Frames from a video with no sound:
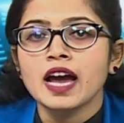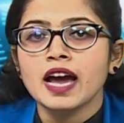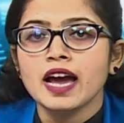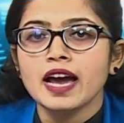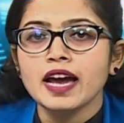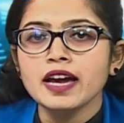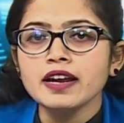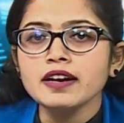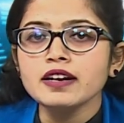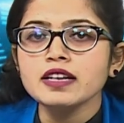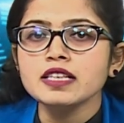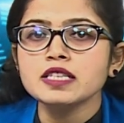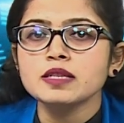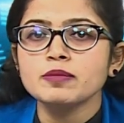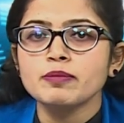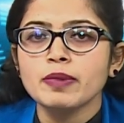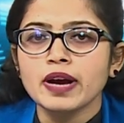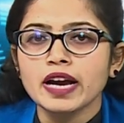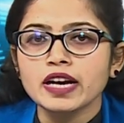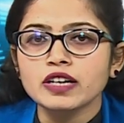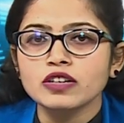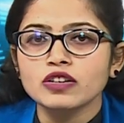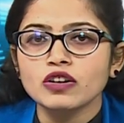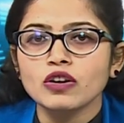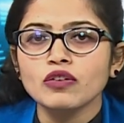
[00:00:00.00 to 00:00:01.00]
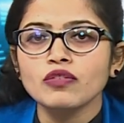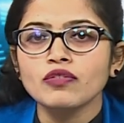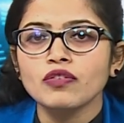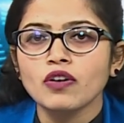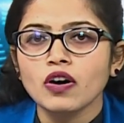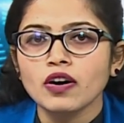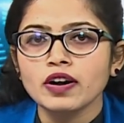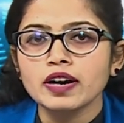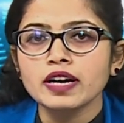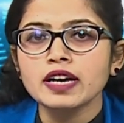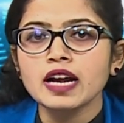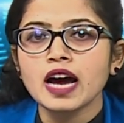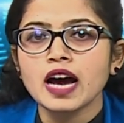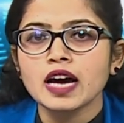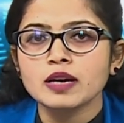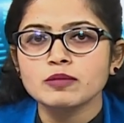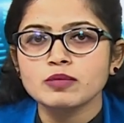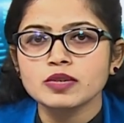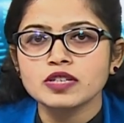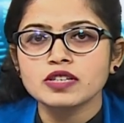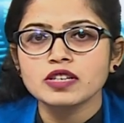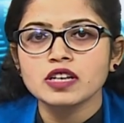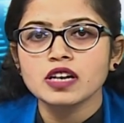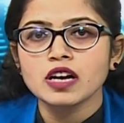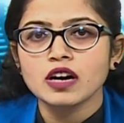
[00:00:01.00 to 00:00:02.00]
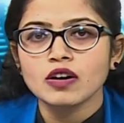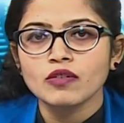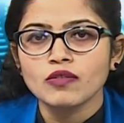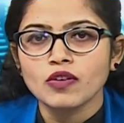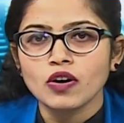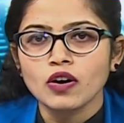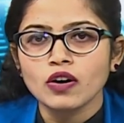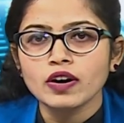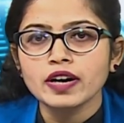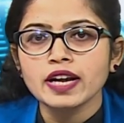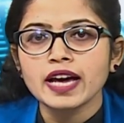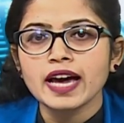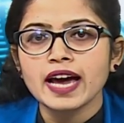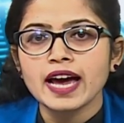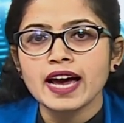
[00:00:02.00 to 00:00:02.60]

In respect of foreign arbitral award,